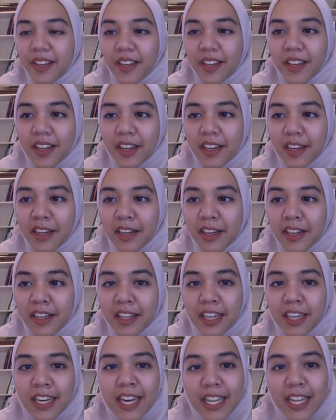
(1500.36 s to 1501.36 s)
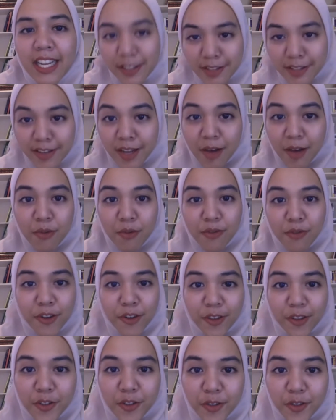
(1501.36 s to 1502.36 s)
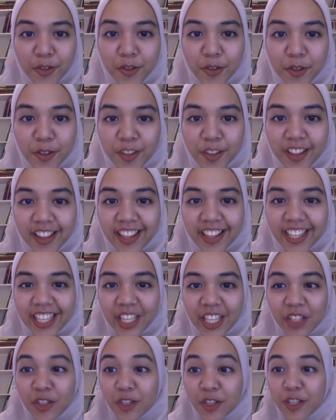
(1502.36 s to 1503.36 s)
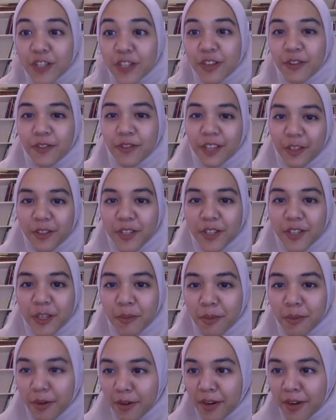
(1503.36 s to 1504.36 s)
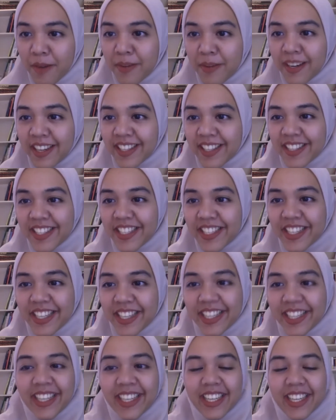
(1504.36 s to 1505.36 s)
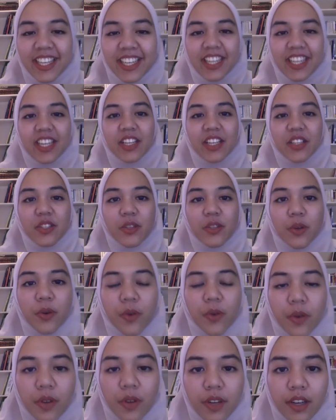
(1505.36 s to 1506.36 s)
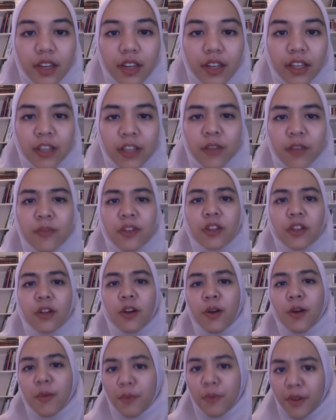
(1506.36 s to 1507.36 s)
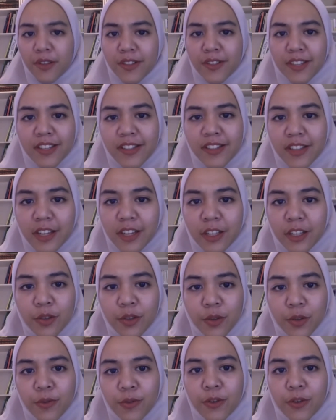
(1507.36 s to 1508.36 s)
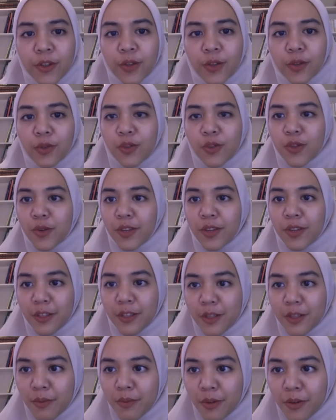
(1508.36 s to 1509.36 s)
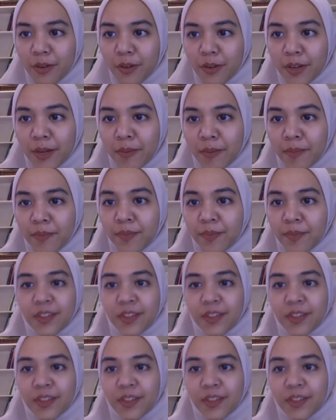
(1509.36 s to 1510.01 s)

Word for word: uh, let's now move on to the Judicial Fellowship Program at ICJ. Yeah. So, given the long process that it took for you to join this program, mm-hmm.